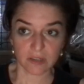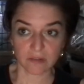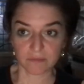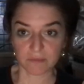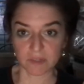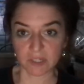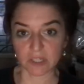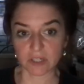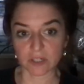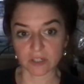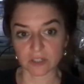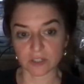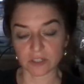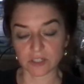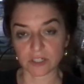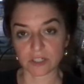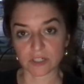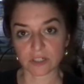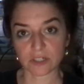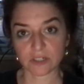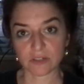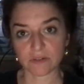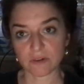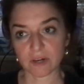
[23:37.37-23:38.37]
Because
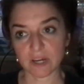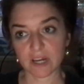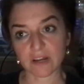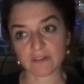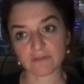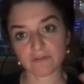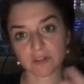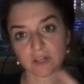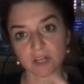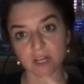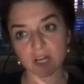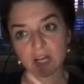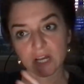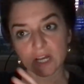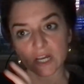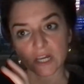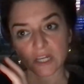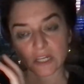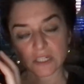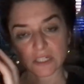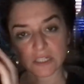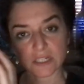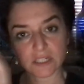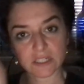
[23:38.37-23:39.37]
here you have
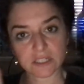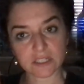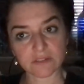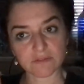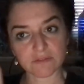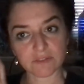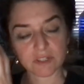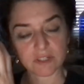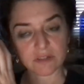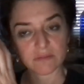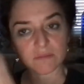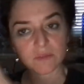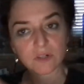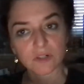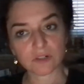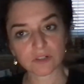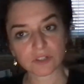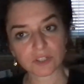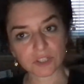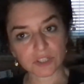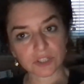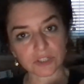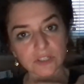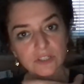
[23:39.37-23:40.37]
God is of the
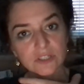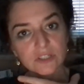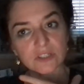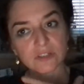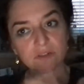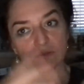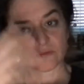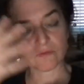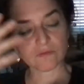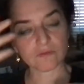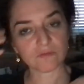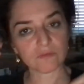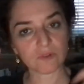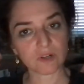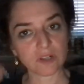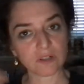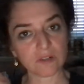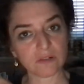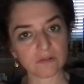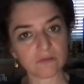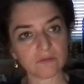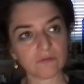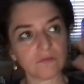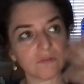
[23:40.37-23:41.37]
emotions, what
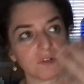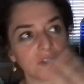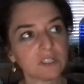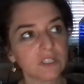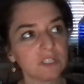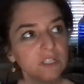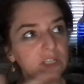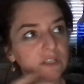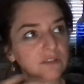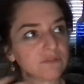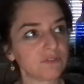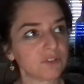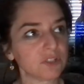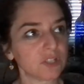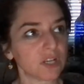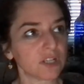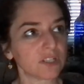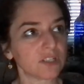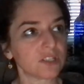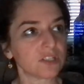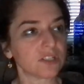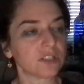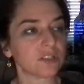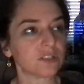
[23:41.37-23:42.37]
gives
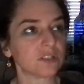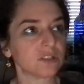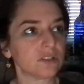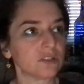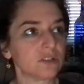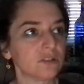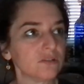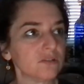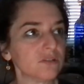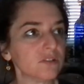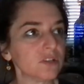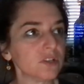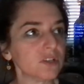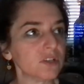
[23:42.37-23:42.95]
us the